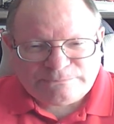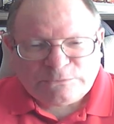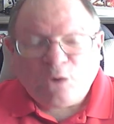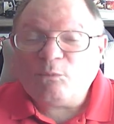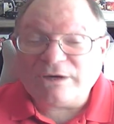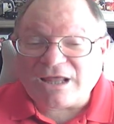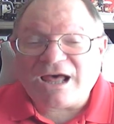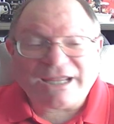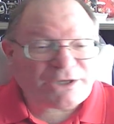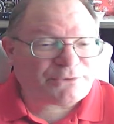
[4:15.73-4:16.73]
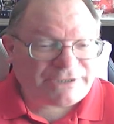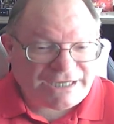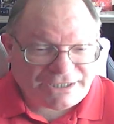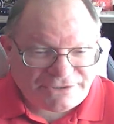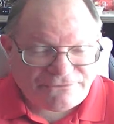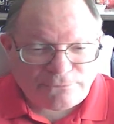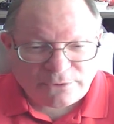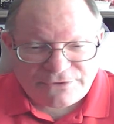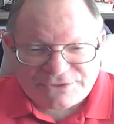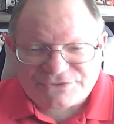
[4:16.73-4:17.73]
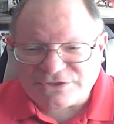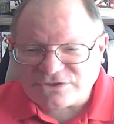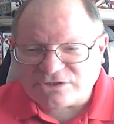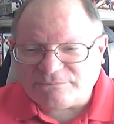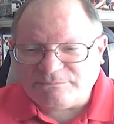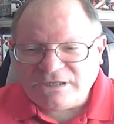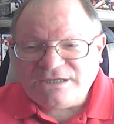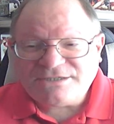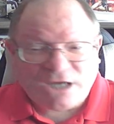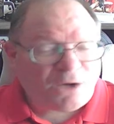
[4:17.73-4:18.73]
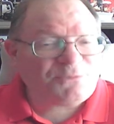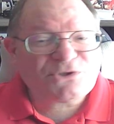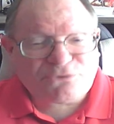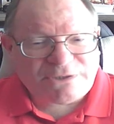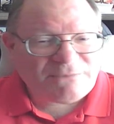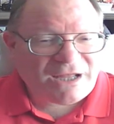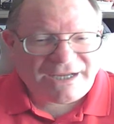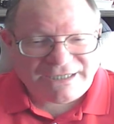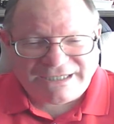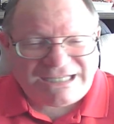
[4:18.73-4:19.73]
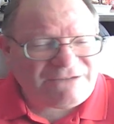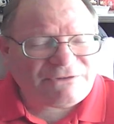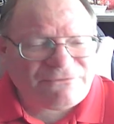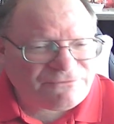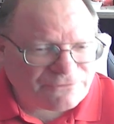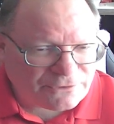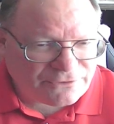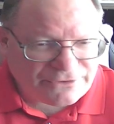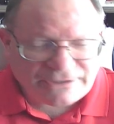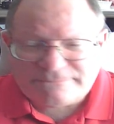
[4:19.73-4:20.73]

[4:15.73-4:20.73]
what I created for this system to help streamline it even further.